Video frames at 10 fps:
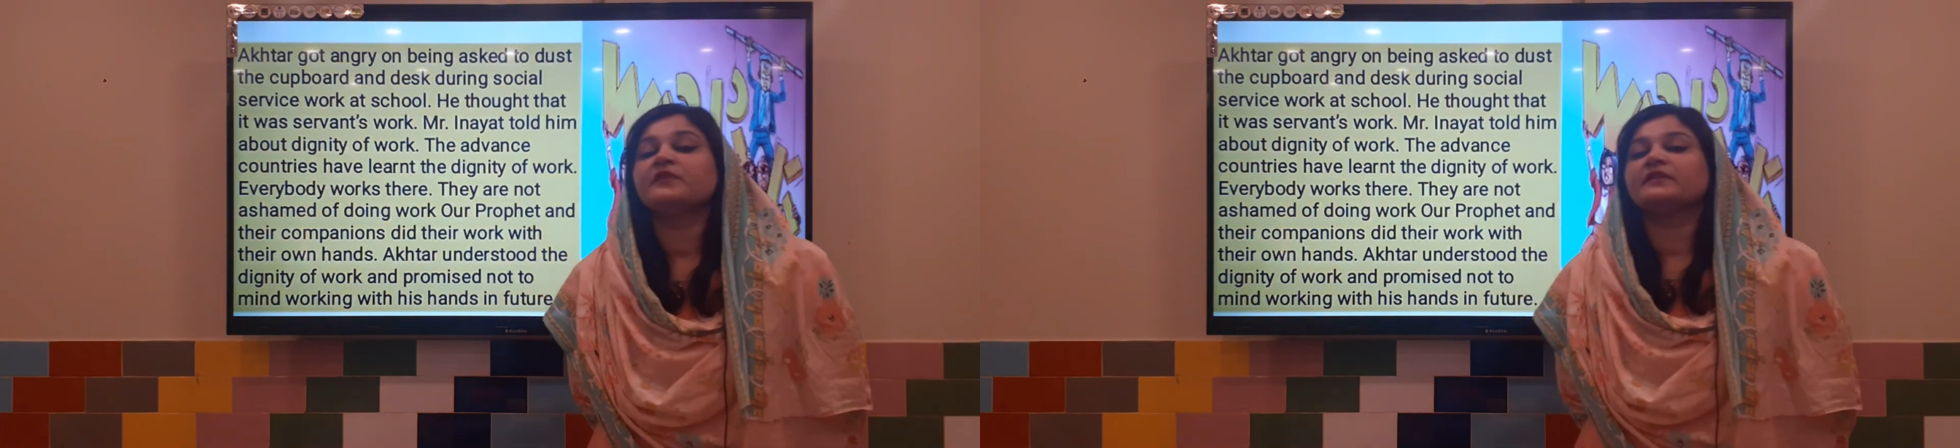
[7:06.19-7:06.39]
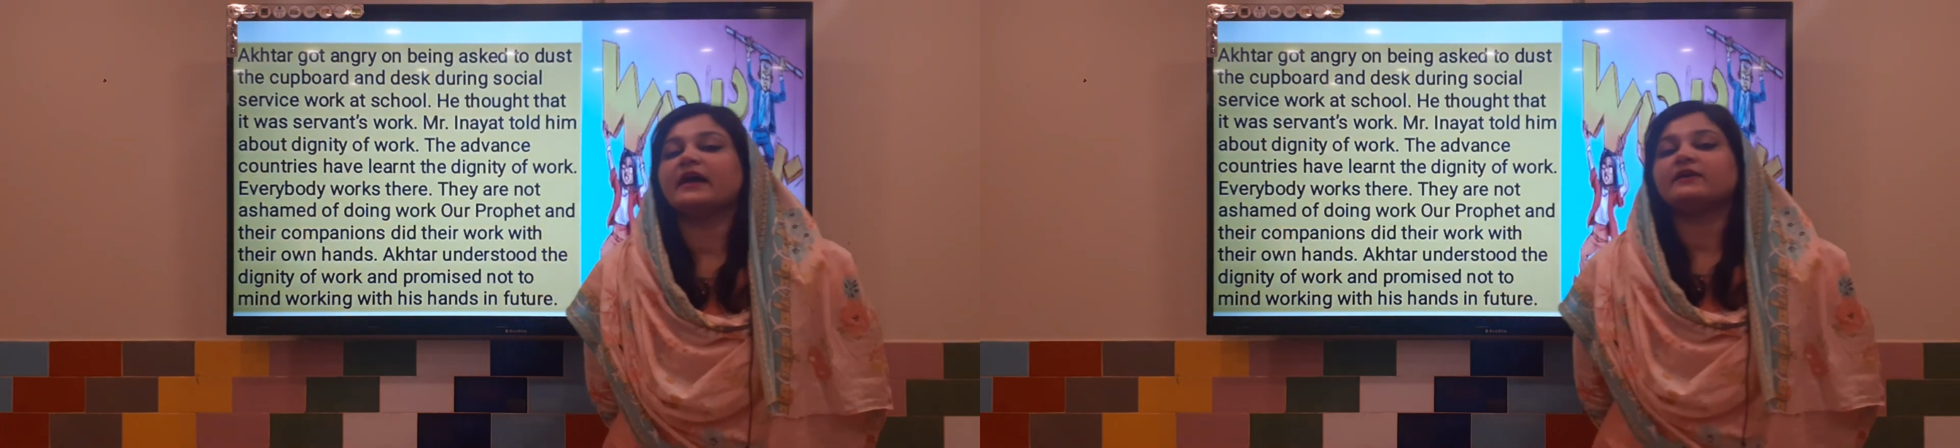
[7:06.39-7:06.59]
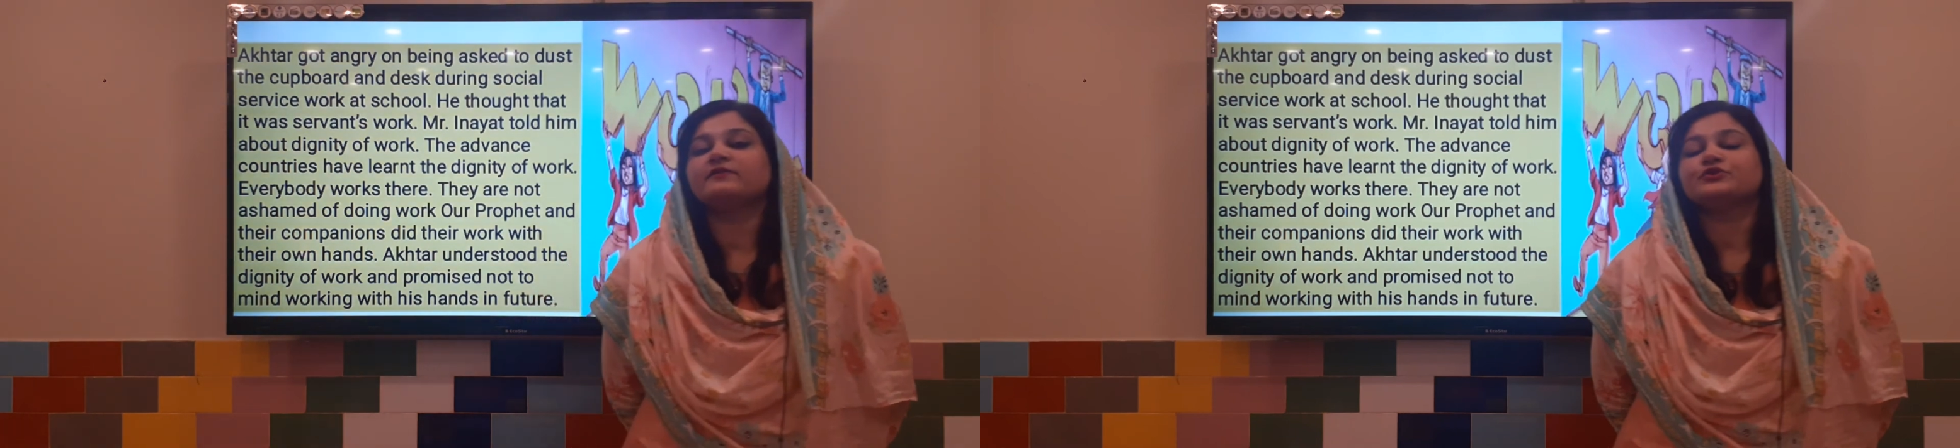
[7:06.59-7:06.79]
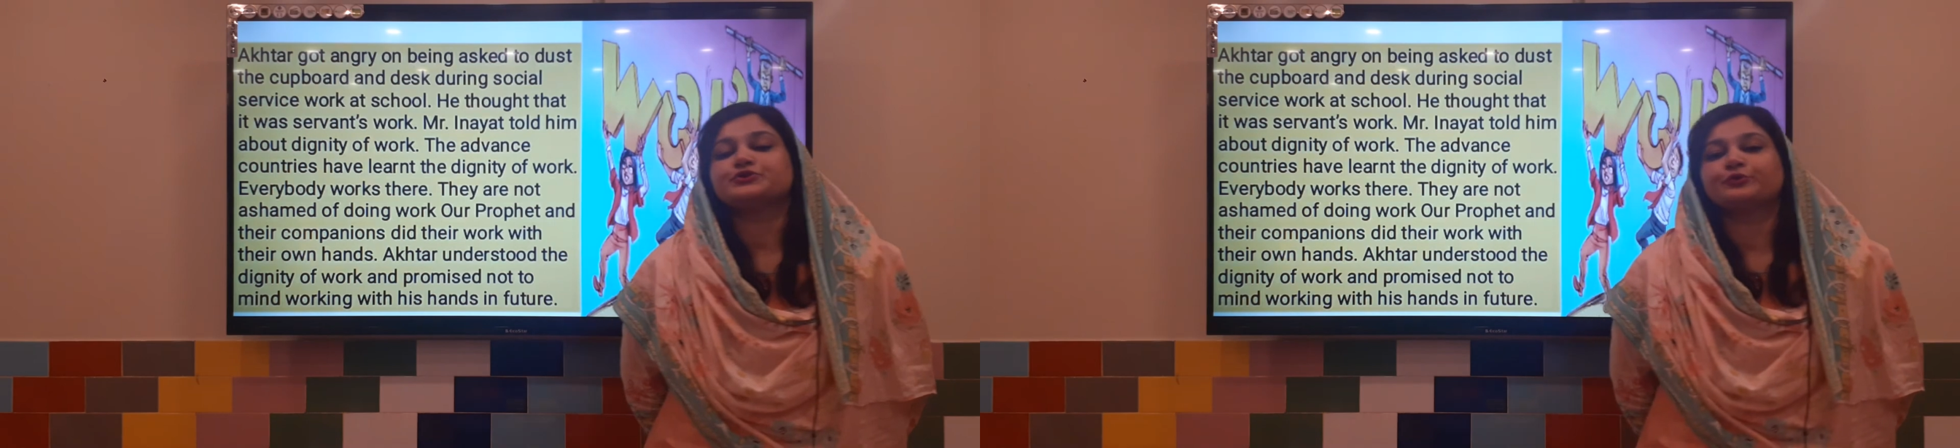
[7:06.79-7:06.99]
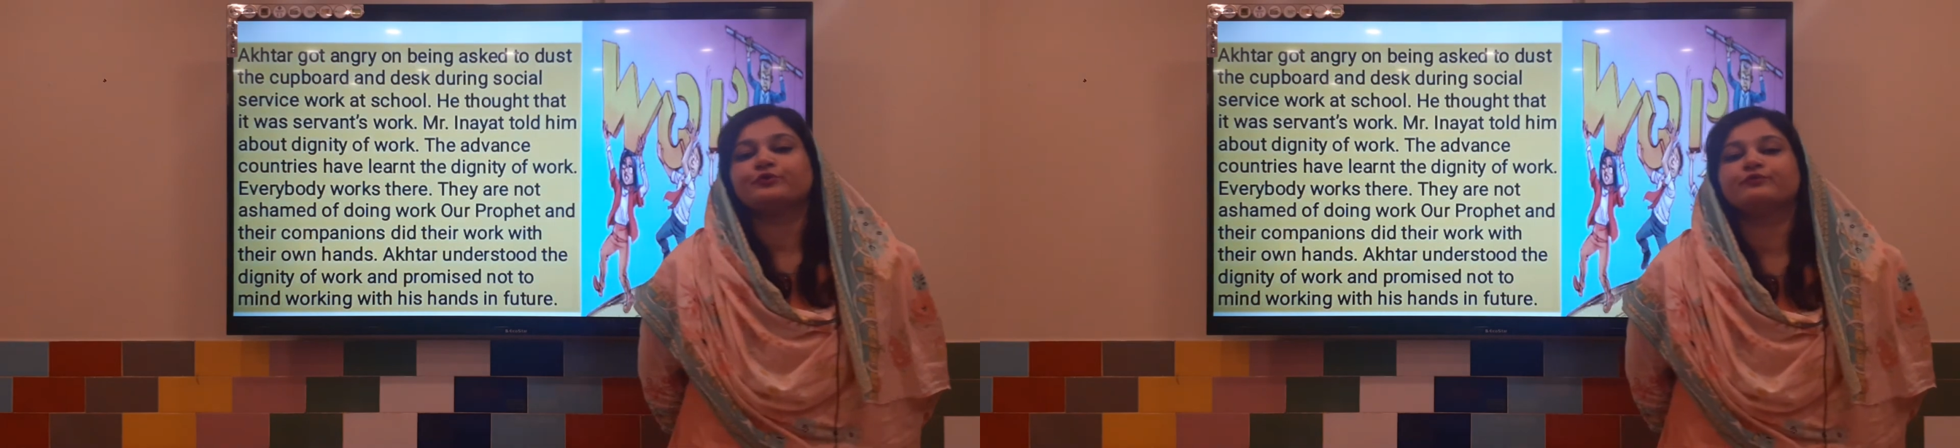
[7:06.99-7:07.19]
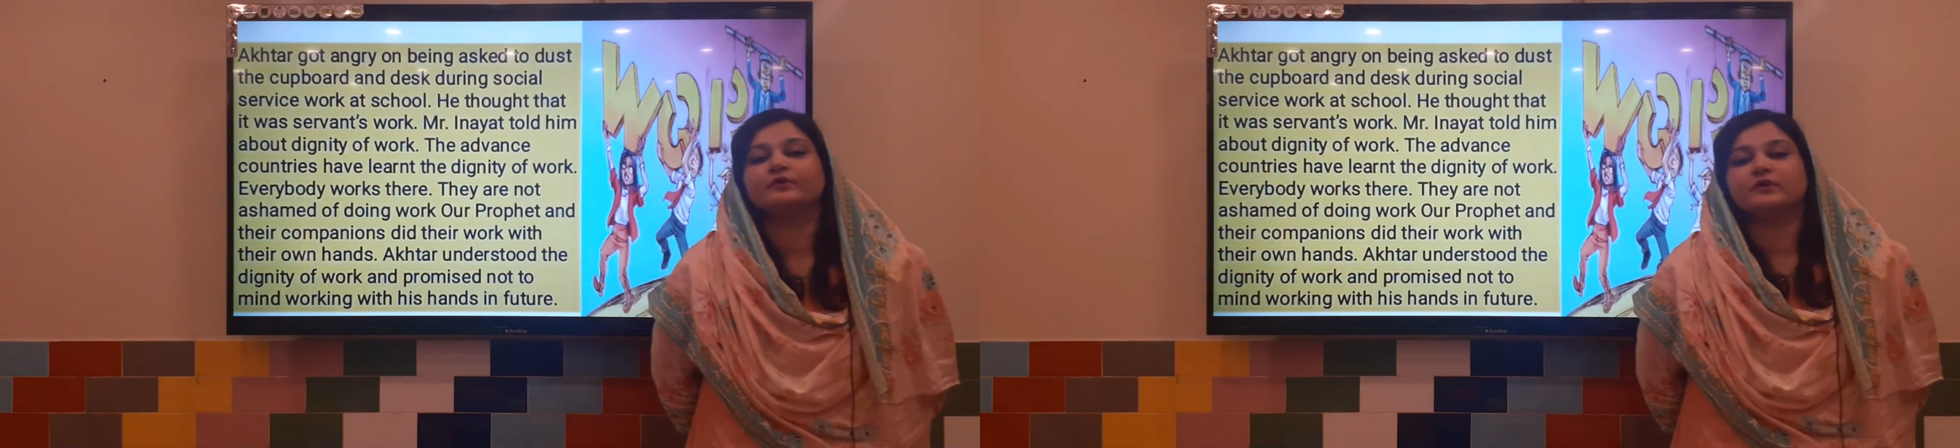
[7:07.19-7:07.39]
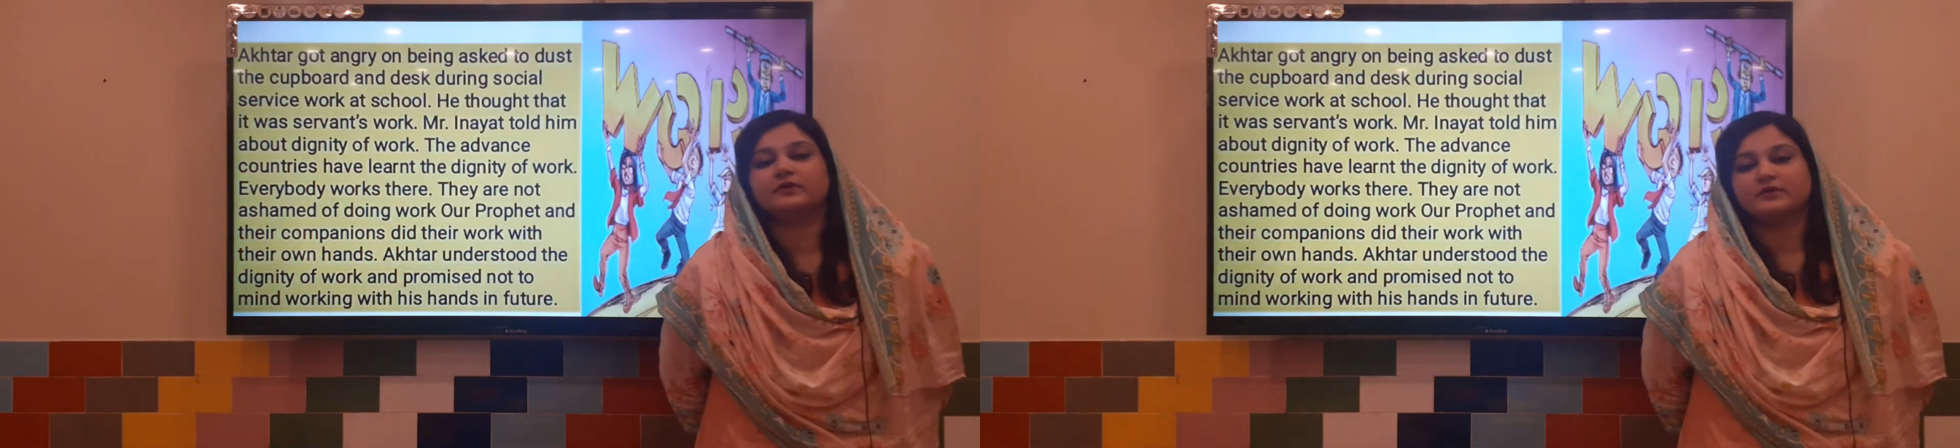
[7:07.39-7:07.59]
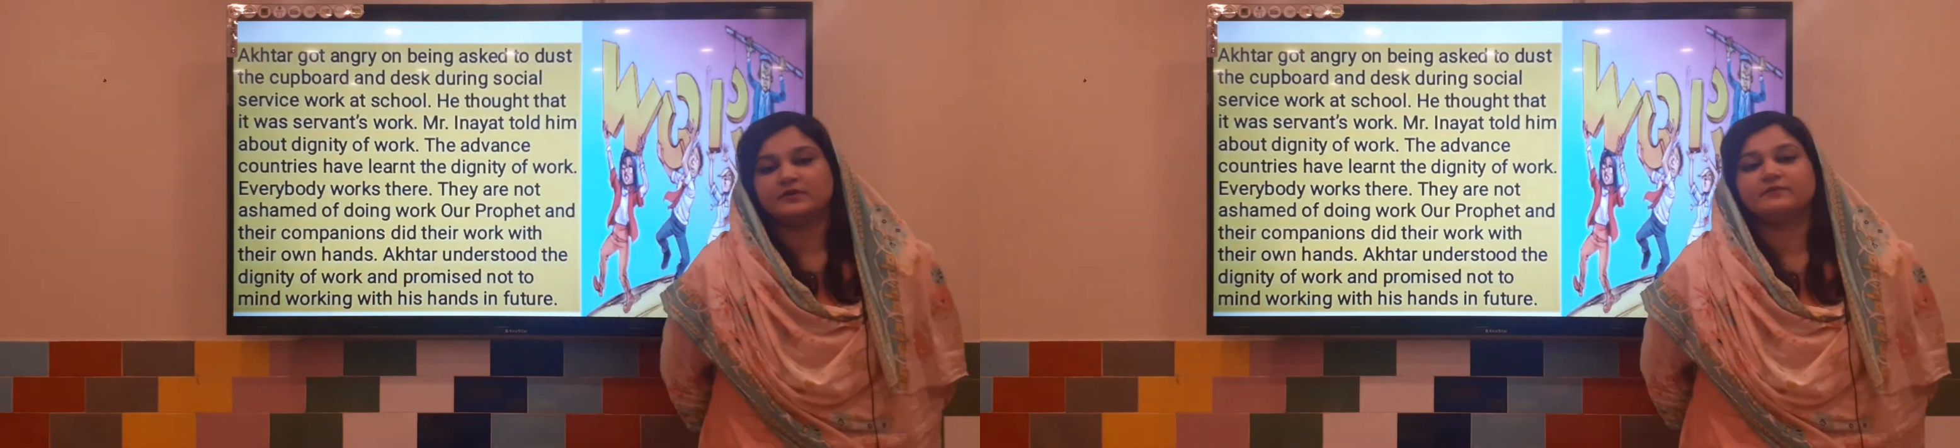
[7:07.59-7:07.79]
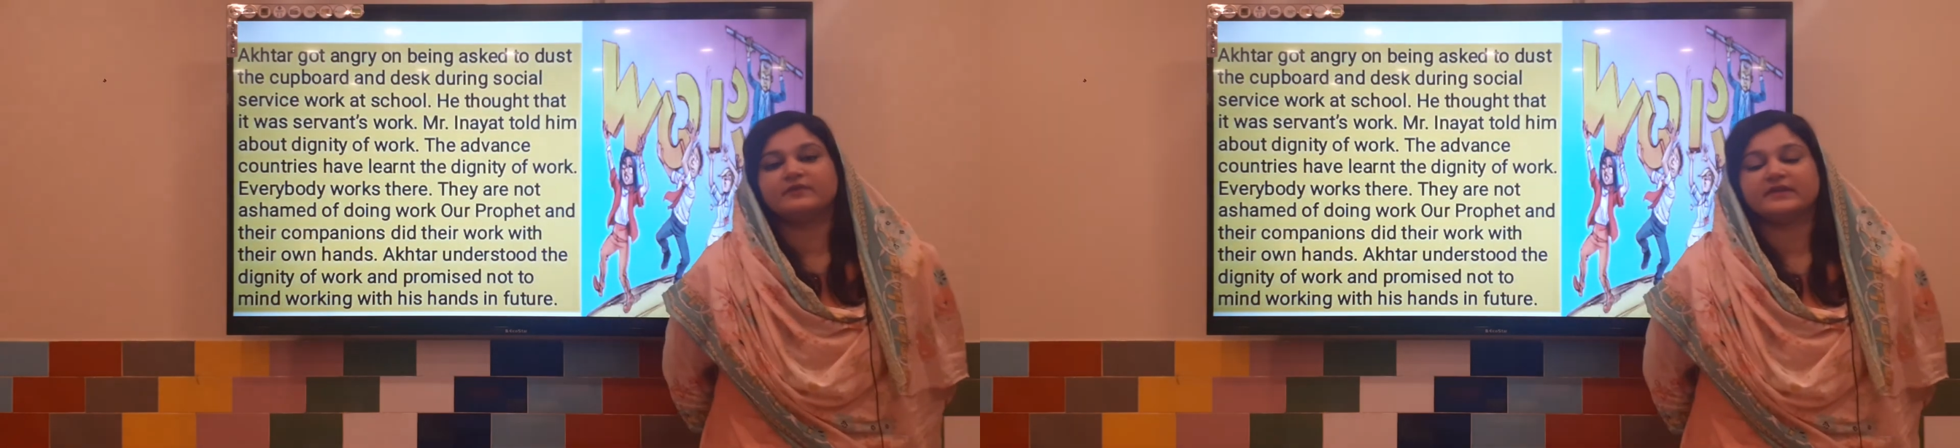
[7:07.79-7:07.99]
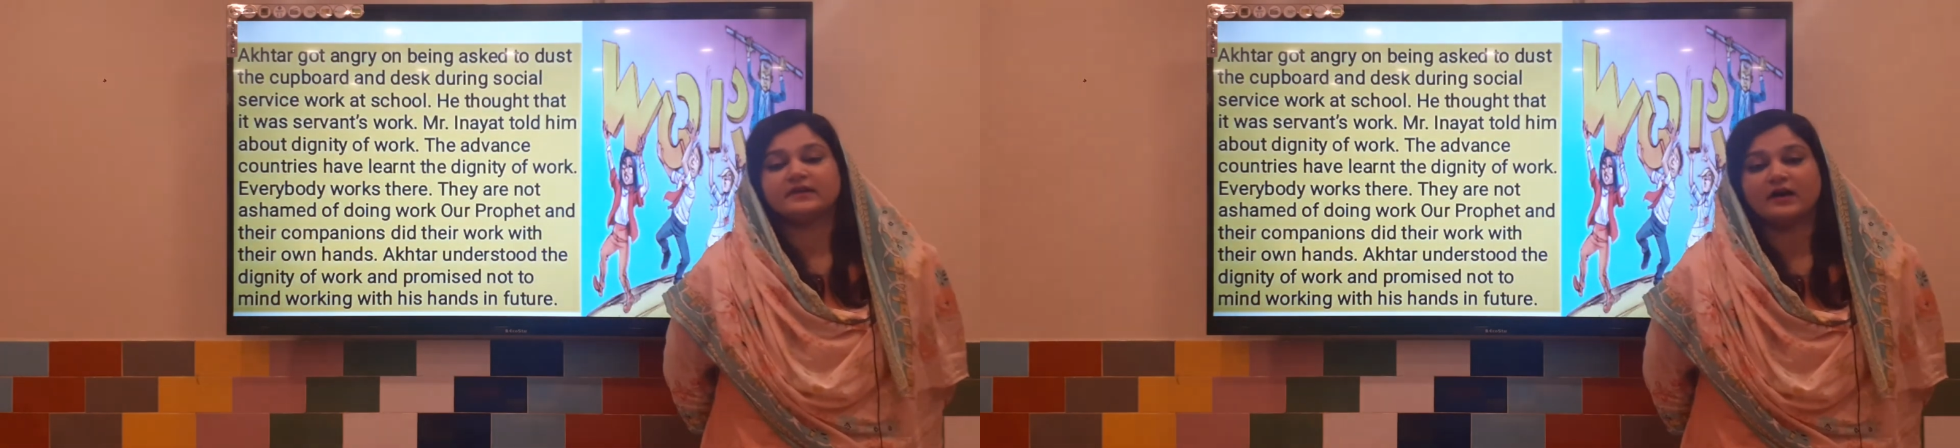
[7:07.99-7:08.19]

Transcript: that we should work with